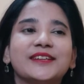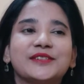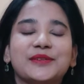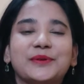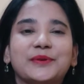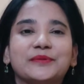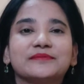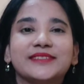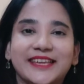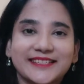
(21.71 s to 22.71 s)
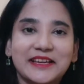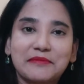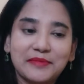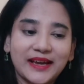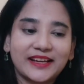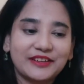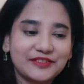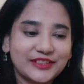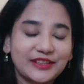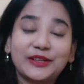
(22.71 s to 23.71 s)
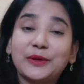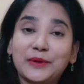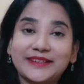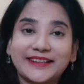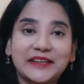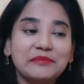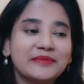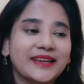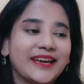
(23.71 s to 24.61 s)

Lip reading: So yes, I'm back after a long time,